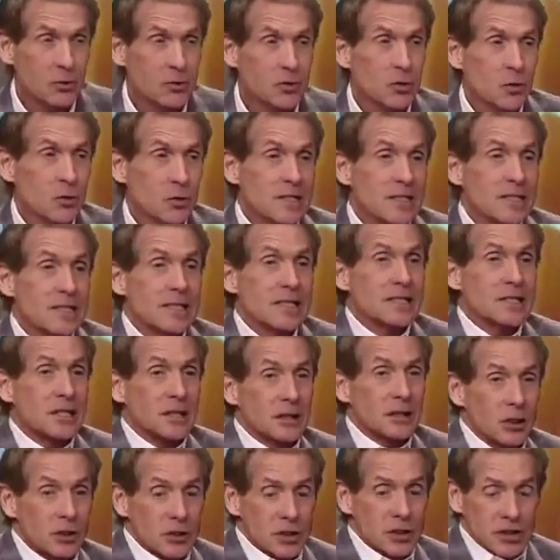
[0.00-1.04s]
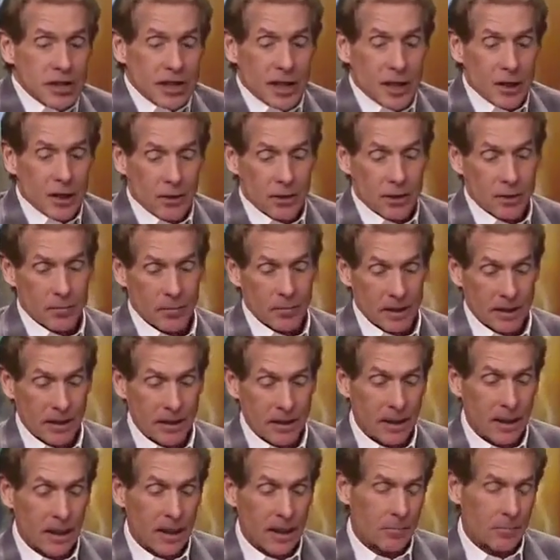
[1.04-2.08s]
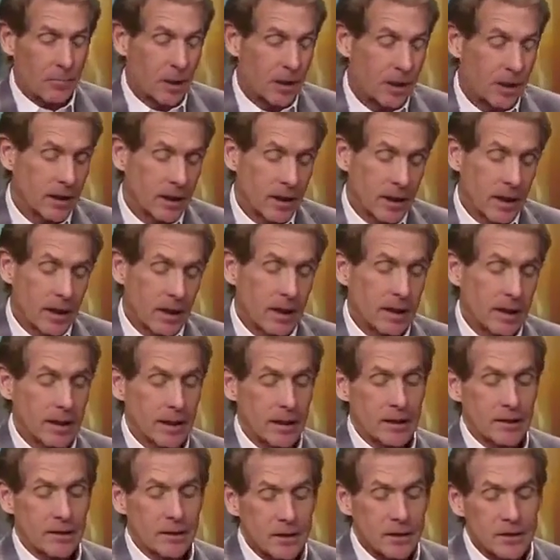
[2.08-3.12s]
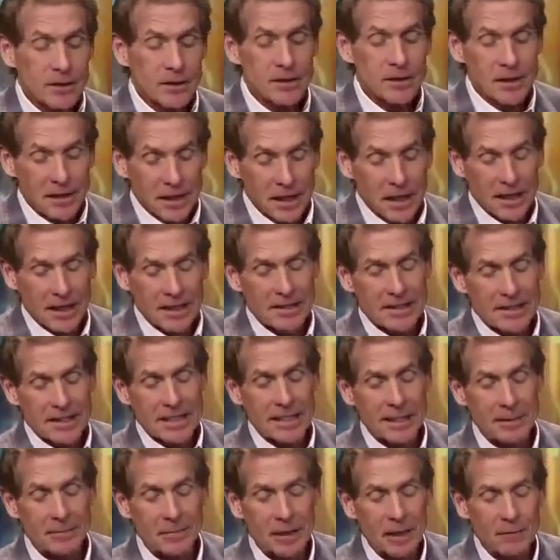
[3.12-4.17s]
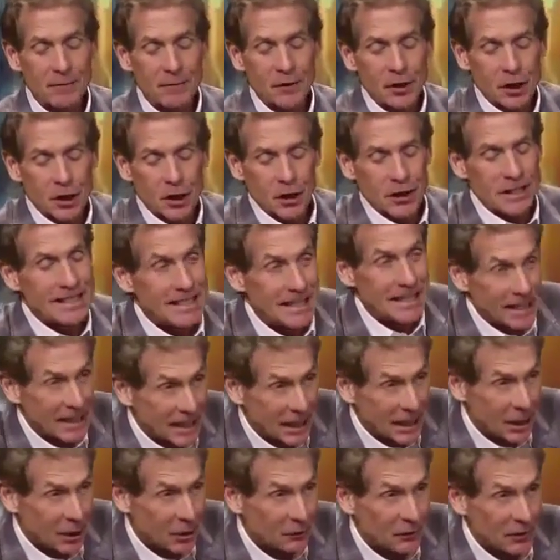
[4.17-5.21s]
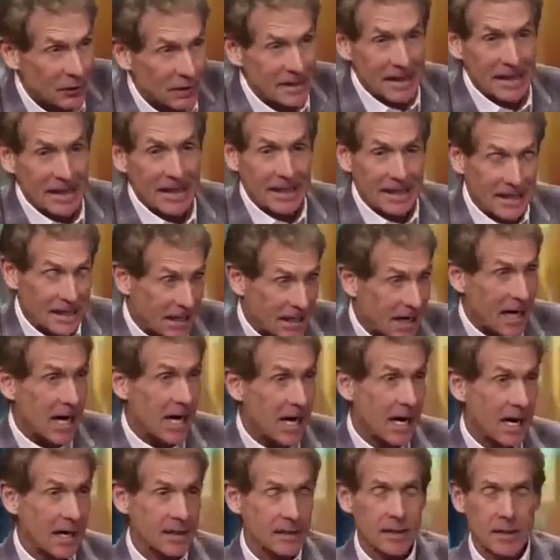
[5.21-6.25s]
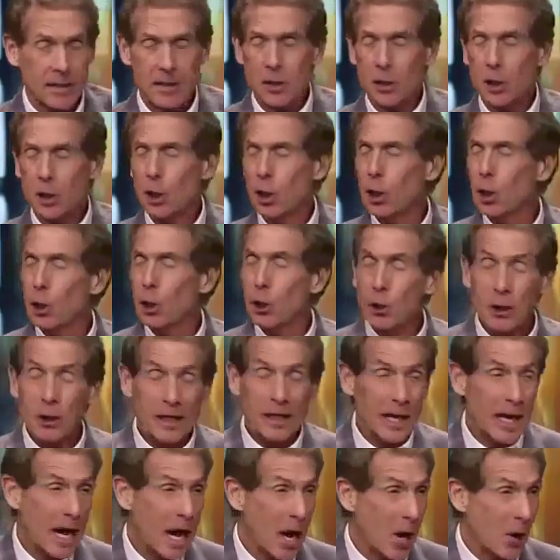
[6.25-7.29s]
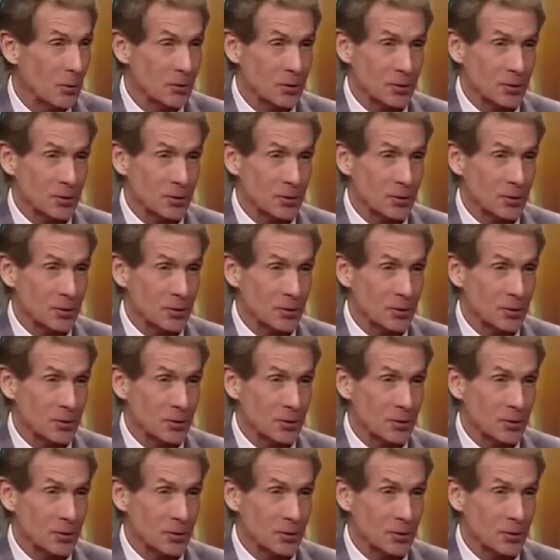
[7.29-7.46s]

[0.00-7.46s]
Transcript: So it's a little scary to me, but this is the kind of team, if it could get healthy and get hot, look out.